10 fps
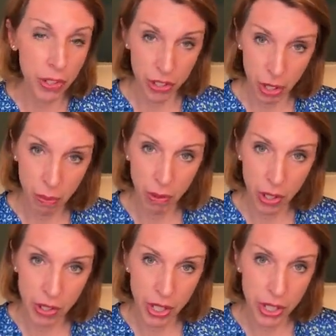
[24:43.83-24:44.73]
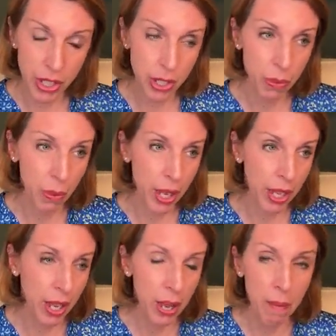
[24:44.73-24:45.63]
osteoporosis this
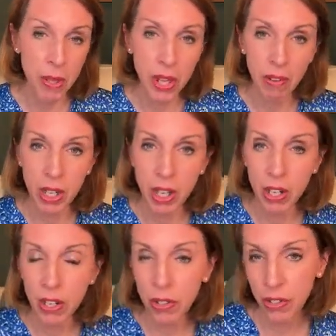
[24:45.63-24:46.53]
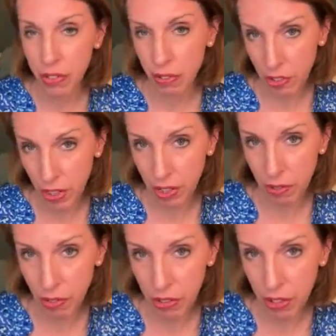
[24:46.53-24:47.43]
week, but there are lots of
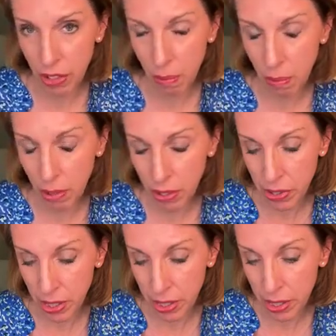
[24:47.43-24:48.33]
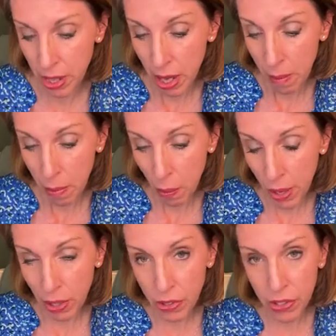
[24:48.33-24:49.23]
drugs for osteoporosis. But
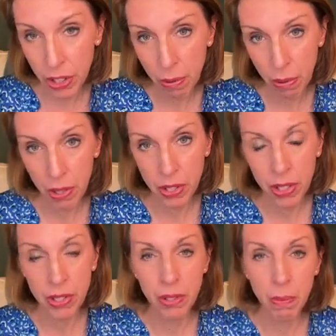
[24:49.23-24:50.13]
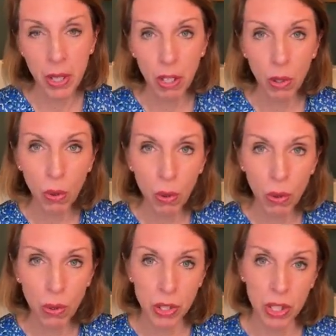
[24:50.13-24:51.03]
when osteoporosis has been
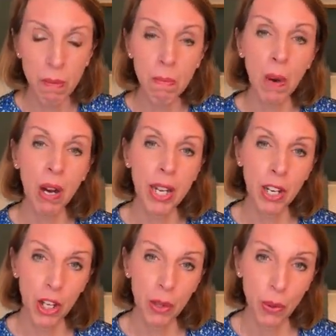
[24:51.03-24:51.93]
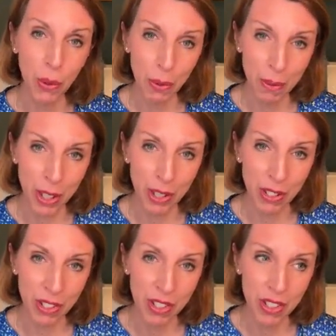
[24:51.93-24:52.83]
caused by low
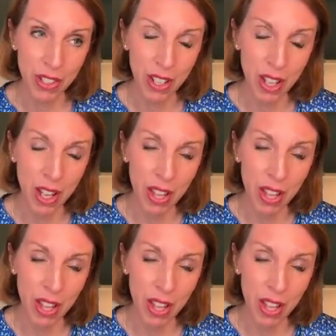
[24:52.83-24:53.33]
hormones,